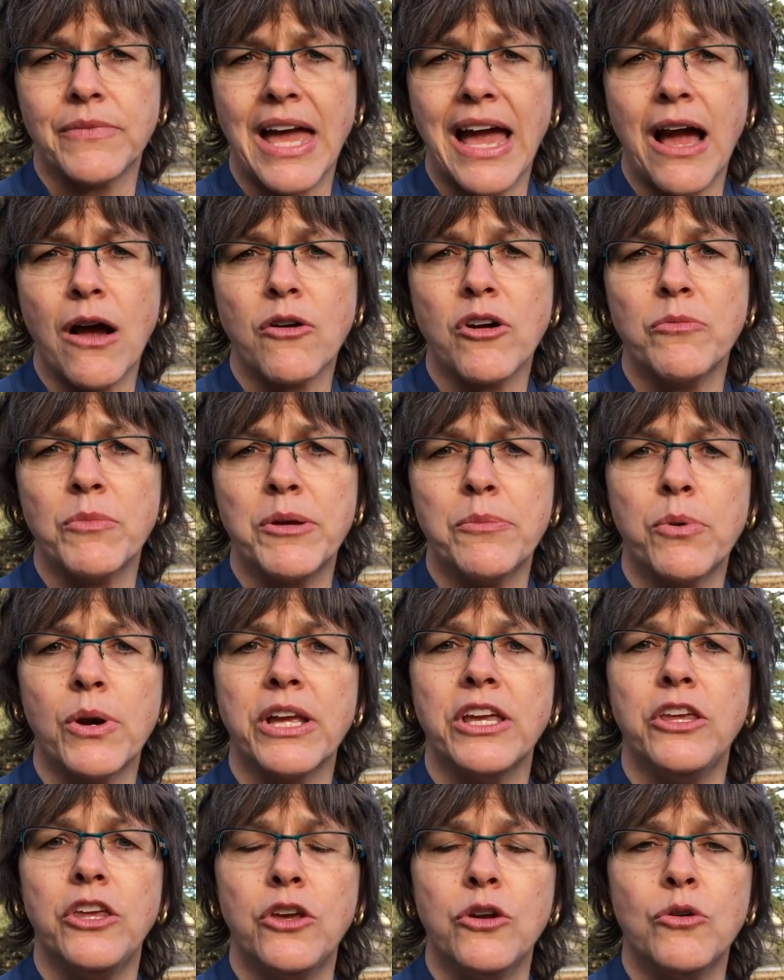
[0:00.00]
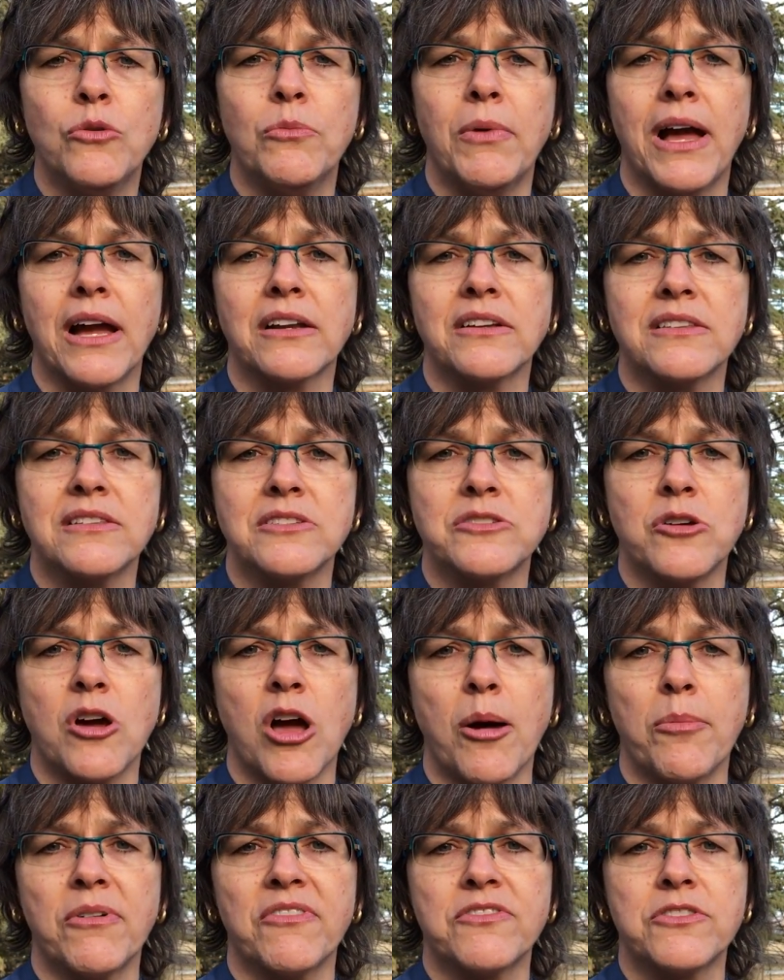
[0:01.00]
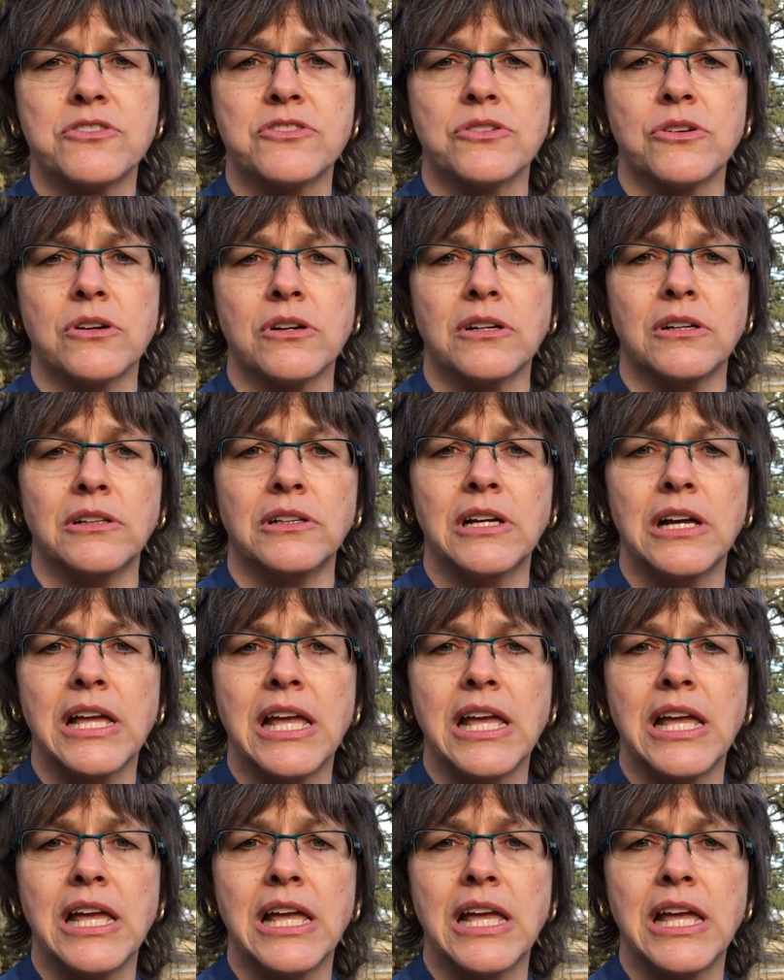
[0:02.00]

How can we bring you back to the top of the circle?